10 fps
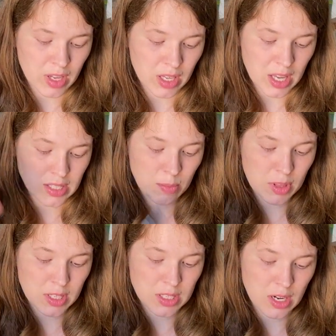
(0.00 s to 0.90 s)
get some of
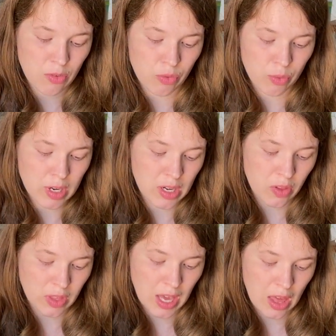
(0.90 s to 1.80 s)
the stuff written
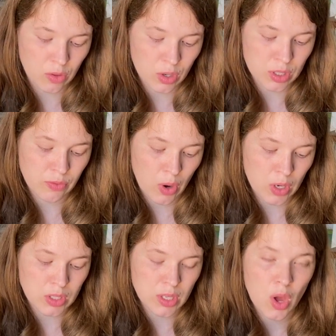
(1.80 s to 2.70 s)
on the calendar as far
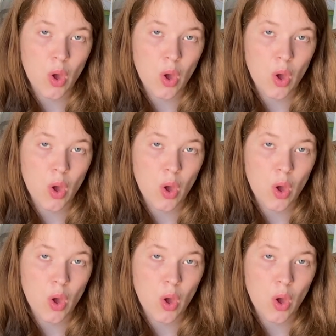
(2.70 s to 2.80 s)
as